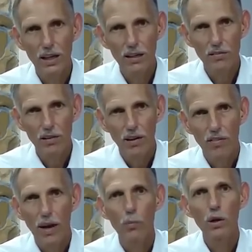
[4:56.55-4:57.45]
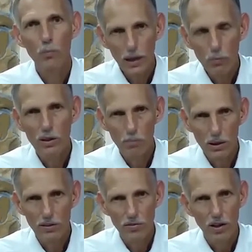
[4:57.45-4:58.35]
kings that will reign with the
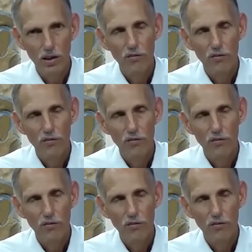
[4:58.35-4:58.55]
beast